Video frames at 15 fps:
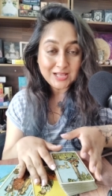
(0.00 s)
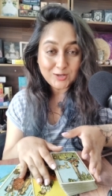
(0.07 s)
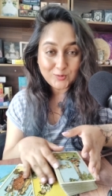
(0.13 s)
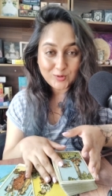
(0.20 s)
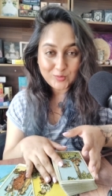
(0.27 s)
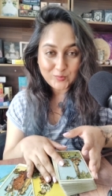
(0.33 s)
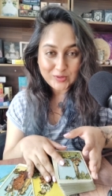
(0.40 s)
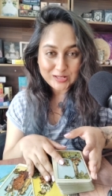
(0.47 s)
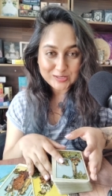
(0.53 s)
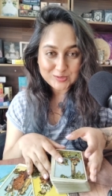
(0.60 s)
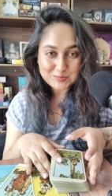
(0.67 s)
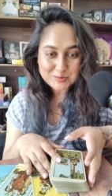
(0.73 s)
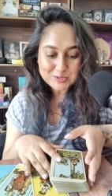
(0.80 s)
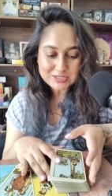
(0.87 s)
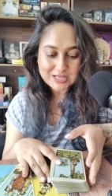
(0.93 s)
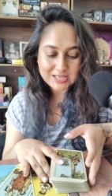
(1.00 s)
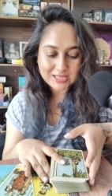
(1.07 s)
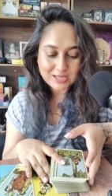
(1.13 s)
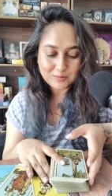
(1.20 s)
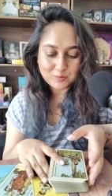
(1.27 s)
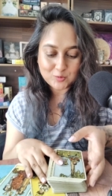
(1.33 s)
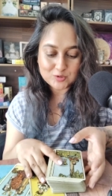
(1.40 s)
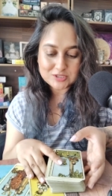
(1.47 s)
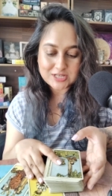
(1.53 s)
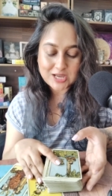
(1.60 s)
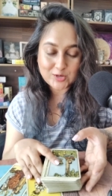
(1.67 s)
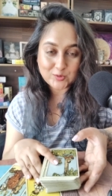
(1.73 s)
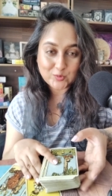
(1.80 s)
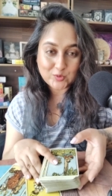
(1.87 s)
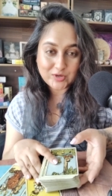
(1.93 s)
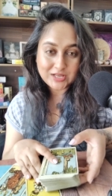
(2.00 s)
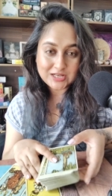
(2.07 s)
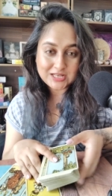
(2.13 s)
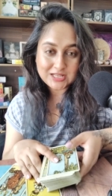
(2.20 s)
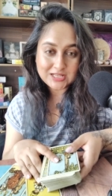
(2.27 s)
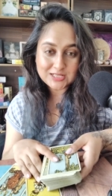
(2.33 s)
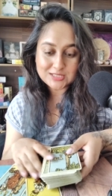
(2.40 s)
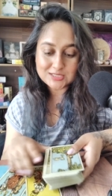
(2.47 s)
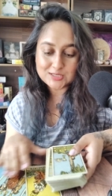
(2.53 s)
Hello and welcome to Psychic Moon Tarot reading.